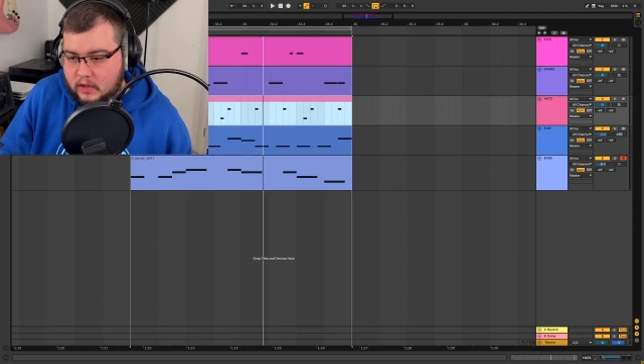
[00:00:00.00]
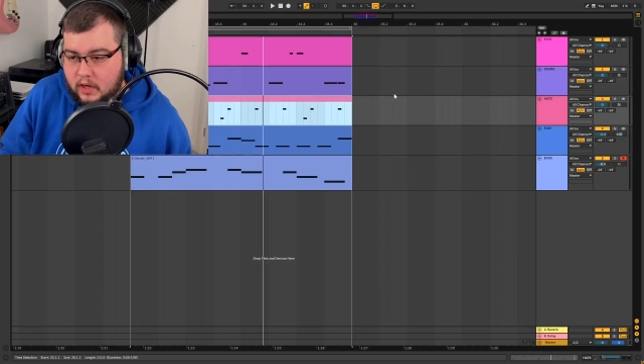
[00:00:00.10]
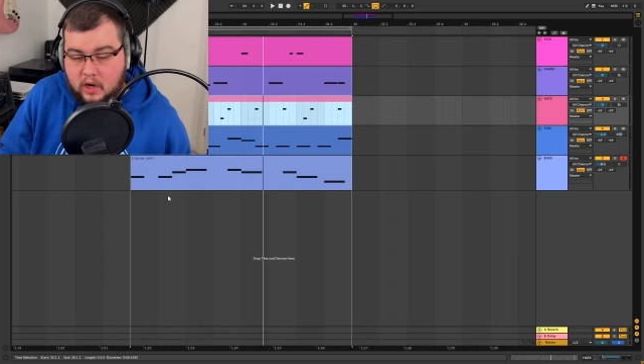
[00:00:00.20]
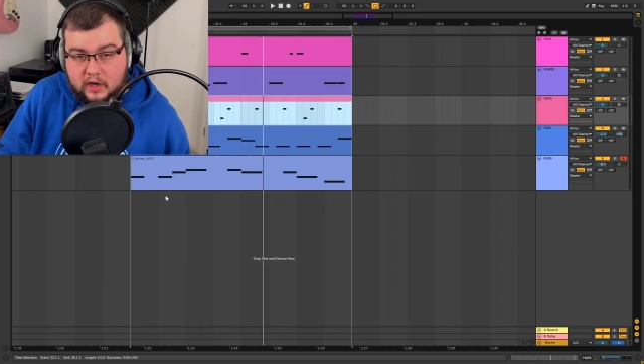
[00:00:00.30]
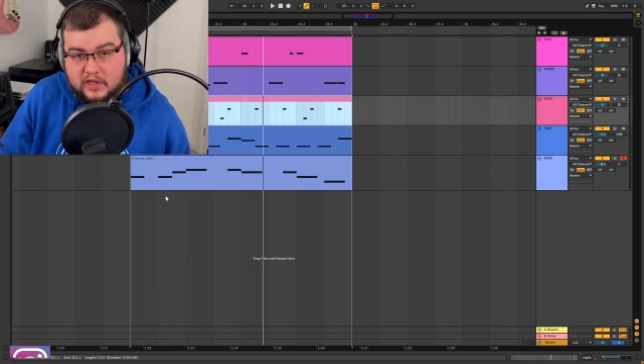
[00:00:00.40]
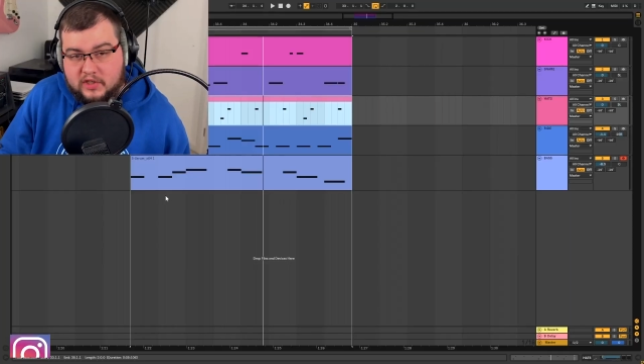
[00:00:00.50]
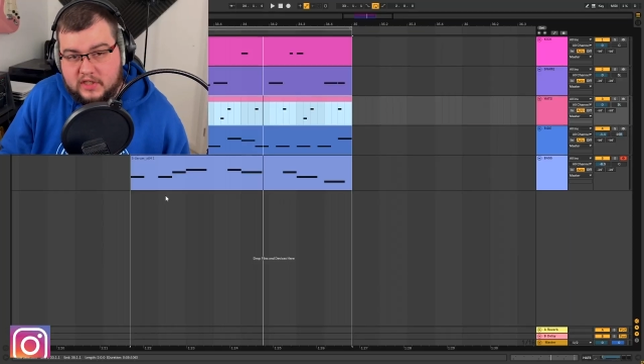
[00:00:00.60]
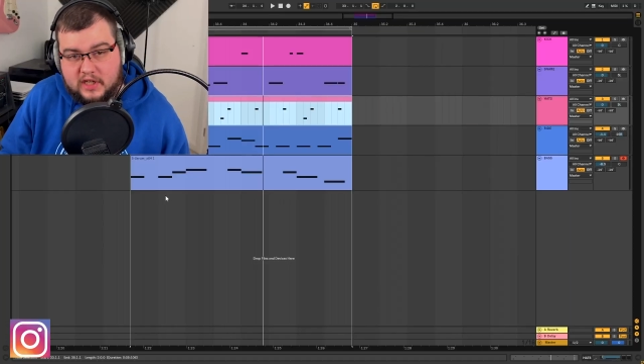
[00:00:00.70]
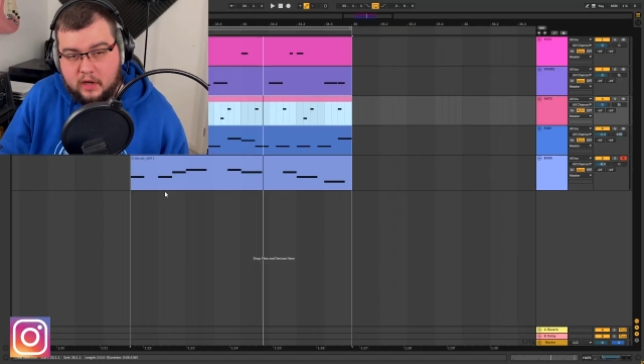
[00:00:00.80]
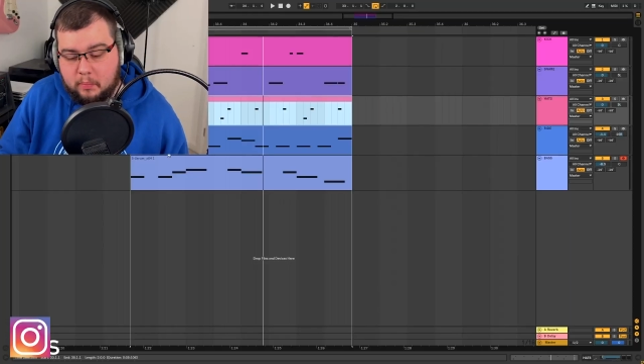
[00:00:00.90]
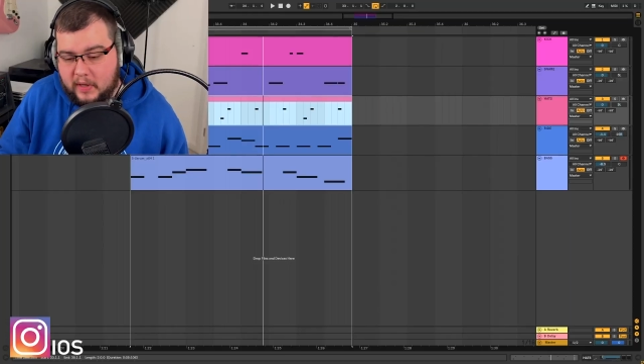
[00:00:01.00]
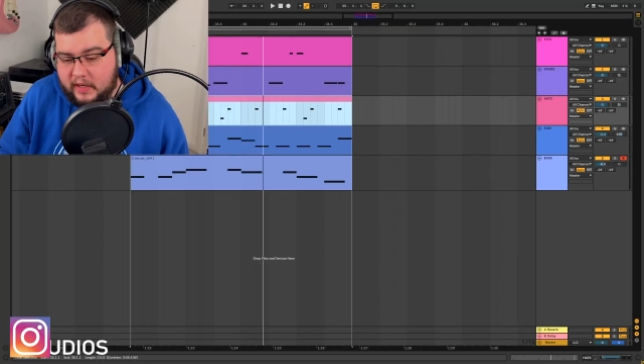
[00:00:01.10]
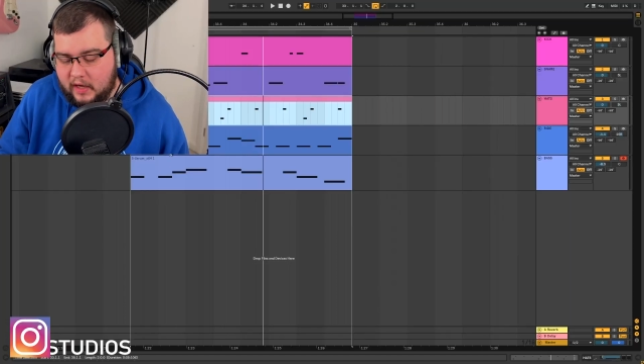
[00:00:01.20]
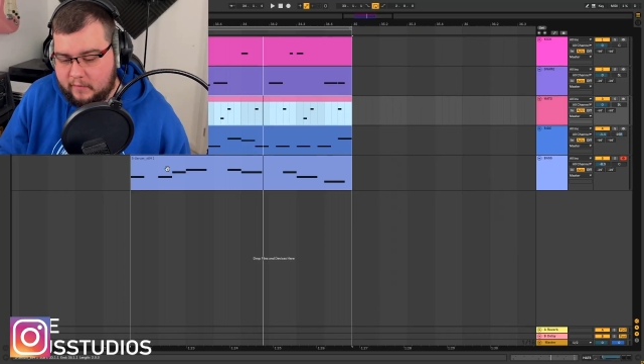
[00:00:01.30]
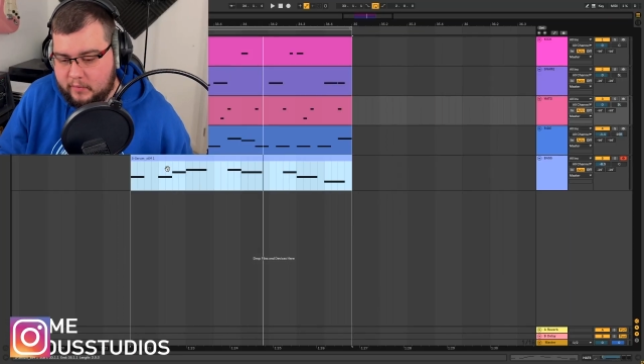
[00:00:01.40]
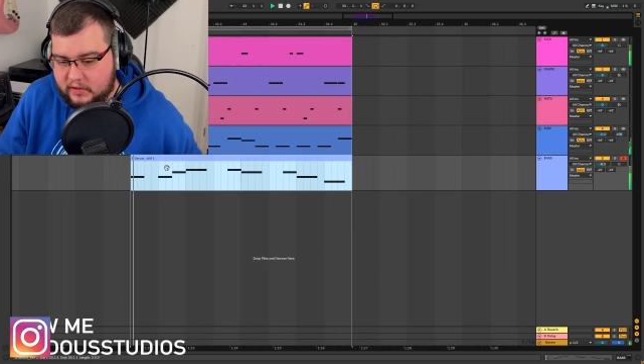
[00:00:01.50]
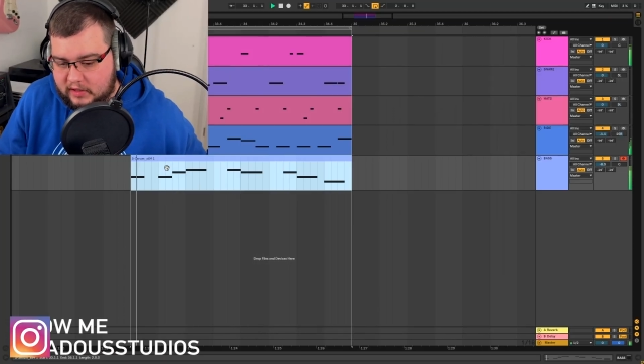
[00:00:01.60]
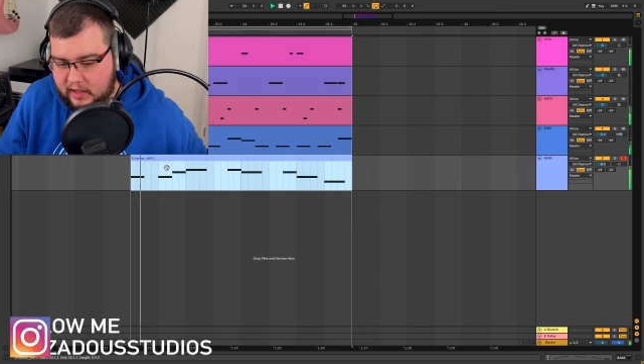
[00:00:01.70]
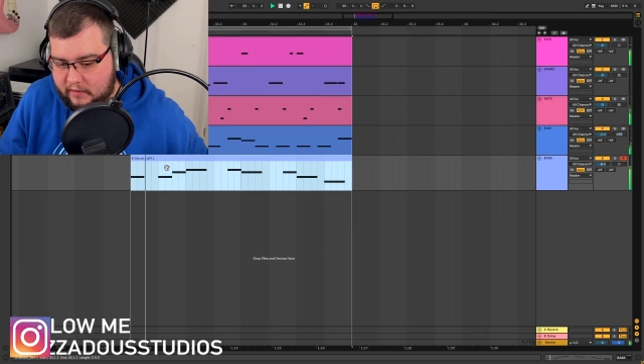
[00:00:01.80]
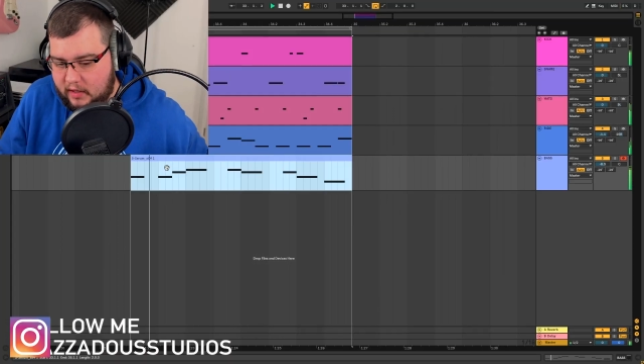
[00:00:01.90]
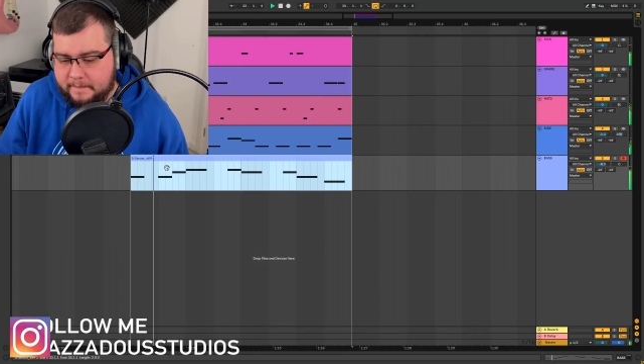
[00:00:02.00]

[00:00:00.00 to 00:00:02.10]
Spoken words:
Okay, so here's a little beat that I've put together.